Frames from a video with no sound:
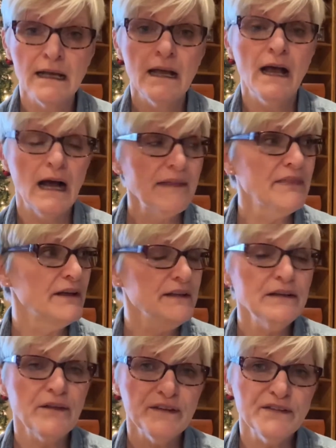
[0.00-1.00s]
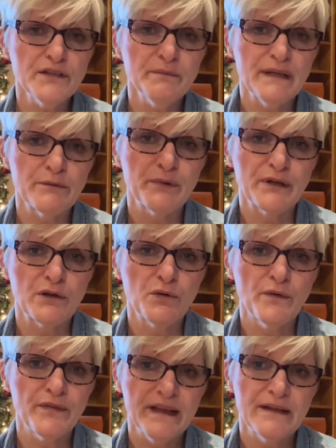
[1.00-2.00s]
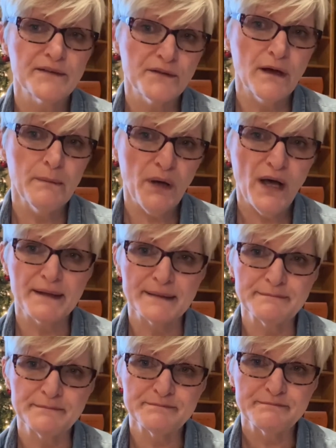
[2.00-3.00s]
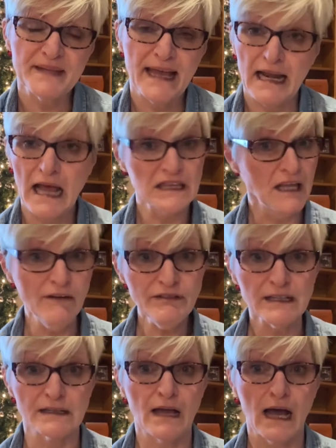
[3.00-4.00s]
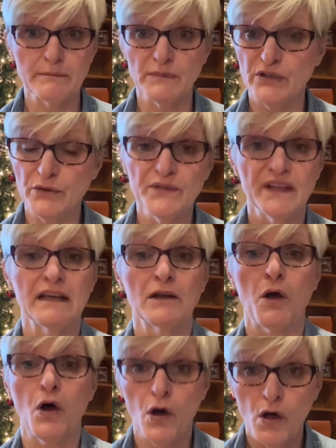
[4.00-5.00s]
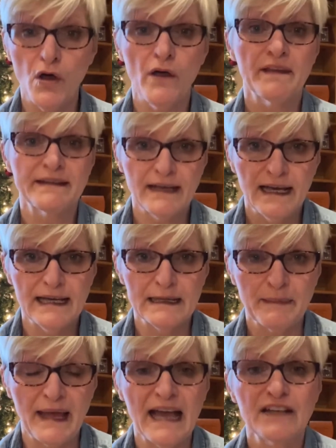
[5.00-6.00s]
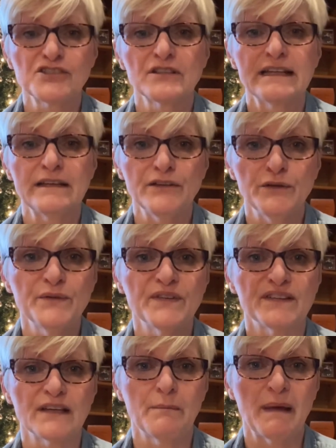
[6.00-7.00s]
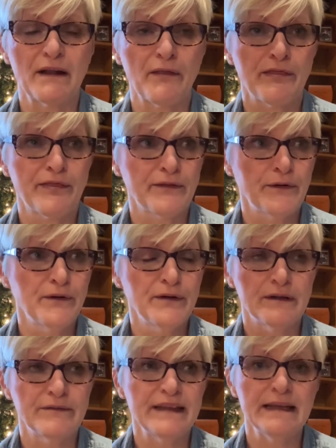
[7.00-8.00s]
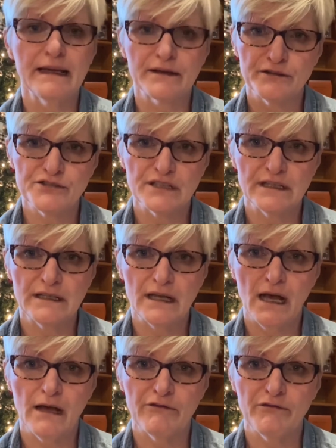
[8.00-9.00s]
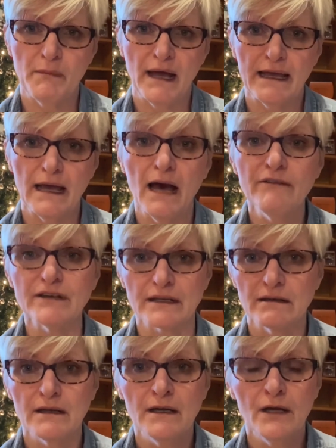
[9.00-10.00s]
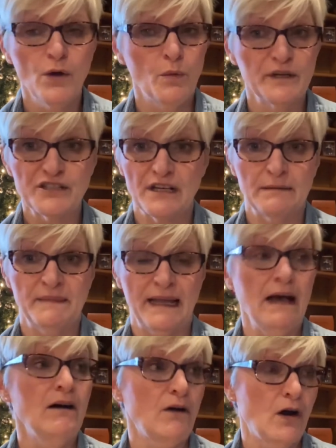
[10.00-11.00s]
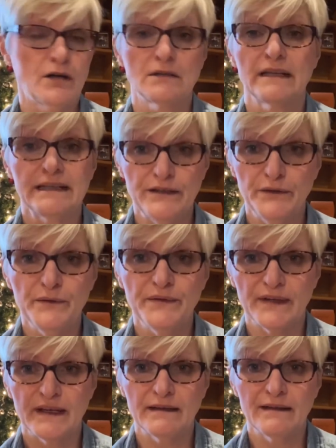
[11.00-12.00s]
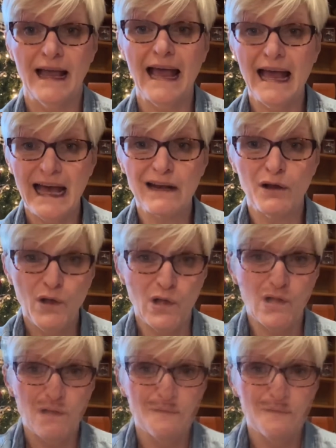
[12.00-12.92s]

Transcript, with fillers: I thought, you know, this could be a pretty cool thing. So I bought it. And I love it. I'm using it all the time. Actually, it uses about a third of the energy of my oven, which I'm now hardly using at all.